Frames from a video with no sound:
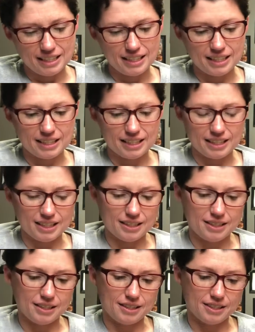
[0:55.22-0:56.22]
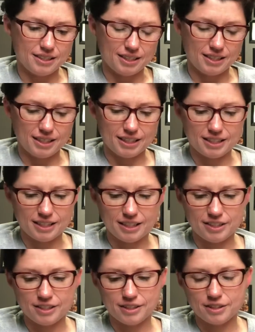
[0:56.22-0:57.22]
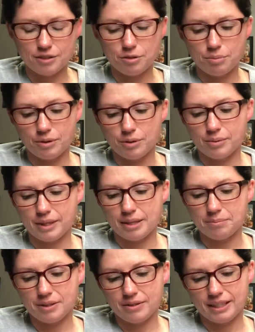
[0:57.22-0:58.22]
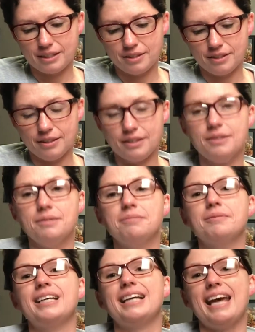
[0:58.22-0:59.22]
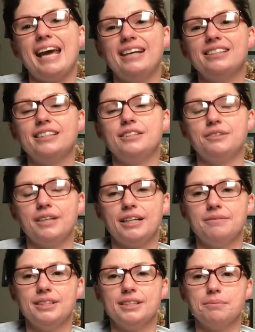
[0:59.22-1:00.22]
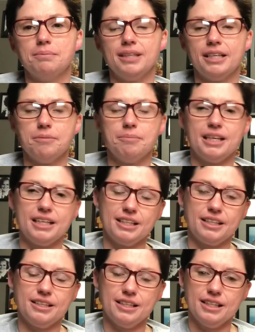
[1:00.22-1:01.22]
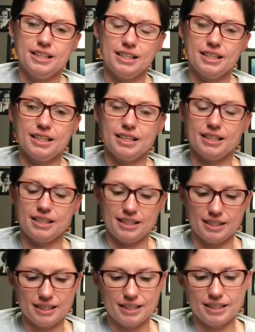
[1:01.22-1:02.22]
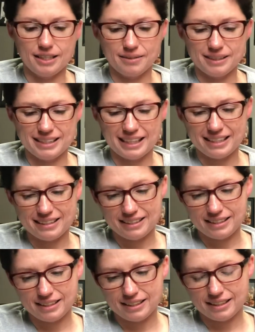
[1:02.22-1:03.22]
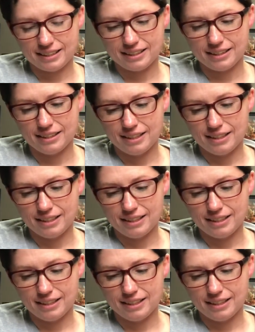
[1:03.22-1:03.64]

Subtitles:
it's the station's new program director, Andy Travis, played by Gary Sandy, and